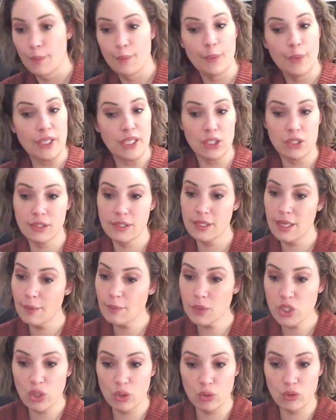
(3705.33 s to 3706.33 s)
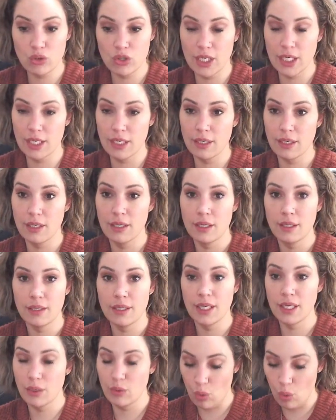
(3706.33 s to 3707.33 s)
But there's some children
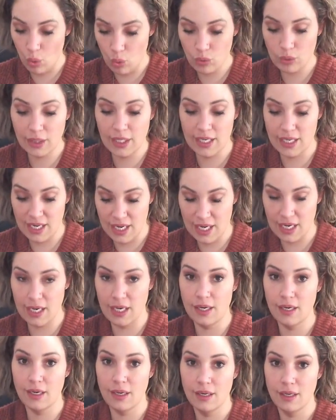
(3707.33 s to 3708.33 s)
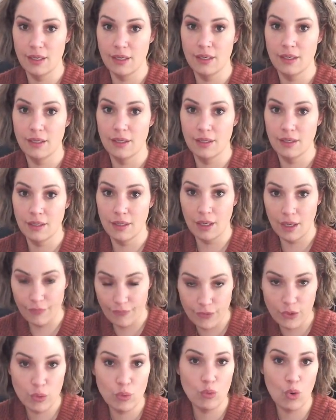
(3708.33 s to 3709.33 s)
that you only need a
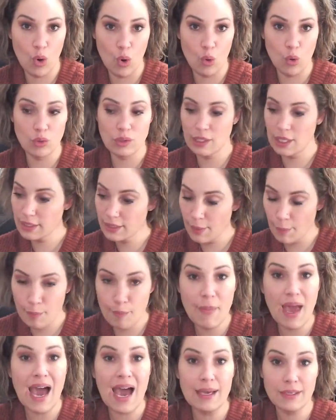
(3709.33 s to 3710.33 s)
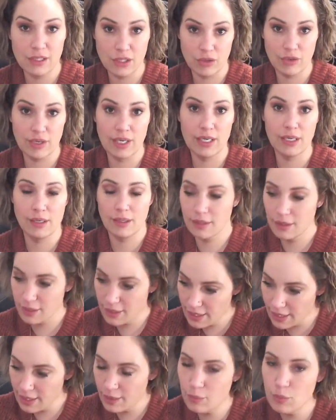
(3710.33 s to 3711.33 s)
few goals. Let them master it,
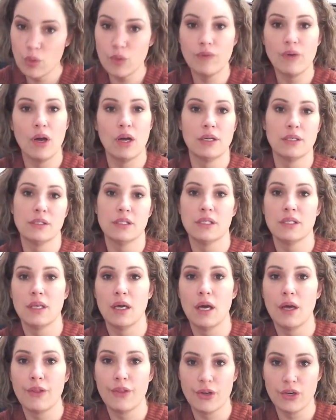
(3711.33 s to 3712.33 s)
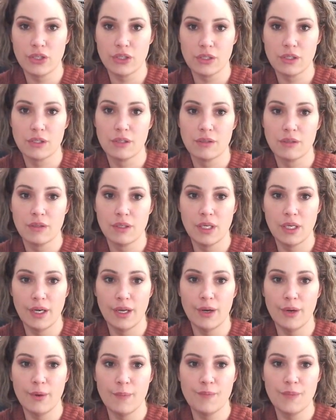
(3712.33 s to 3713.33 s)
then move on to the others, you
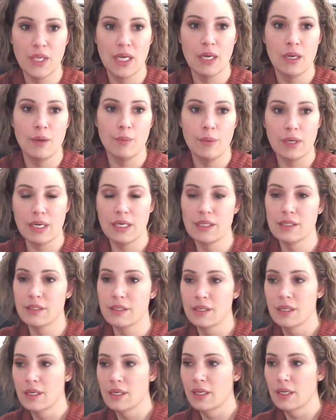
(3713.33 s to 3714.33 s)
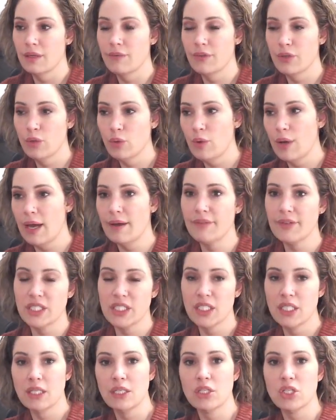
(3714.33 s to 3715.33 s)
know? Because if you have a
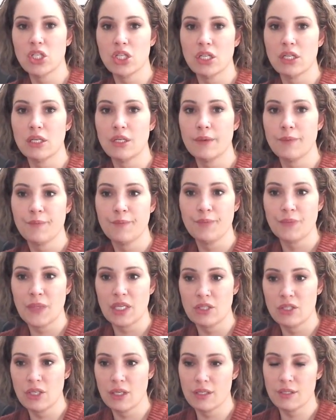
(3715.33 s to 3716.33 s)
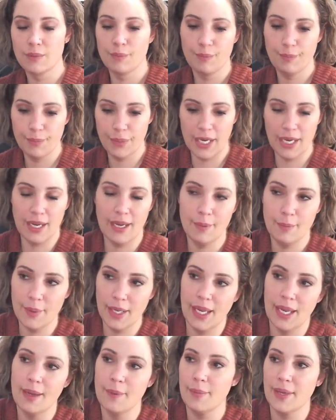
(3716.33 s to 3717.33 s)
teacher just bam,
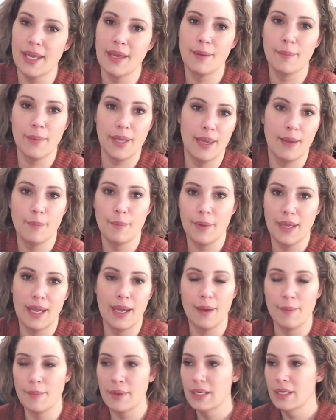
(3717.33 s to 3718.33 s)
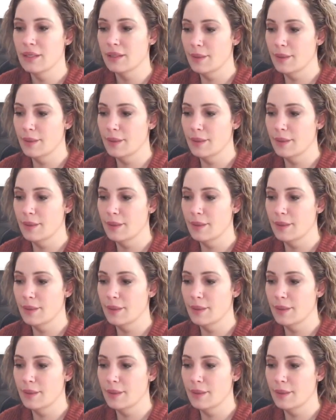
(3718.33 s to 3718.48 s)
bam, bam, bam, bam,